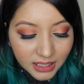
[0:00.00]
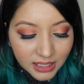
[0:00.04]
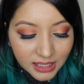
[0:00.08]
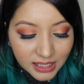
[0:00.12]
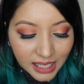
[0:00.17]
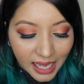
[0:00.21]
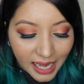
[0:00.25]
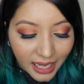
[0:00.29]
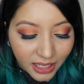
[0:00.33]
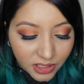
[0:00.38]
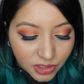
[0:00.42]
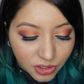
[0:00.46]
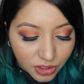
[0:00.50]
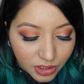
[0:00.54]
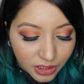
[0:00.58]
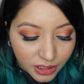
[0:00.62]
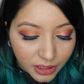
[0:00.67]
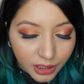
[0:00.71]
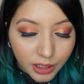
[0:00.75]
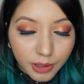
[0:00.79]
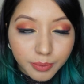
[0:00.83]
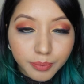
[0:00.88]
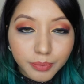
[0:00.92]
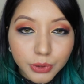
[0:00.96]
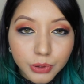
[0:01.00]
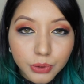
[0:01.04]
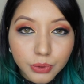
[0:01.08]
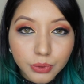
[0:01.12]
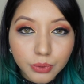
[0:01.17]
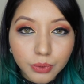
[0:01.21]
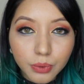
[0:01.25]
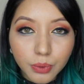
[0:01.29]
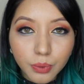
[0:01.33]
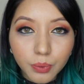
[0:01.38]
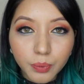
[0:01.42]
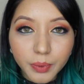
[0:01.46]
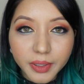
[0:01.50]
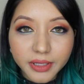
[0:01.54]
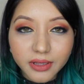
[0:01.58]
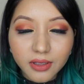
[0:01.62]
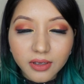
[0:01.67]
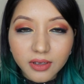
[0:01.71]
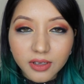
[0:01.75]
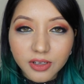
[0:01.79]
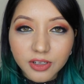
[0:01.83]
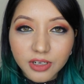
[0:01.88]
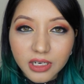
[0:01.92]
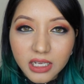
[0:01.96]
it is actually a blue with
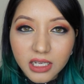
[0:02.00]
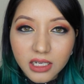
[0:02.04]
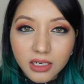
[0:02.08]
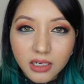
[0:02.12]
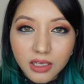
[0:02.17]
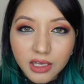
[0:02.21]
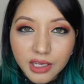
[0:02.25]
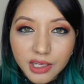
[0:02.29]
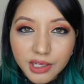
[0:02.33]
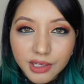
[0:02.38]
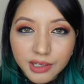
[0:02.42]
green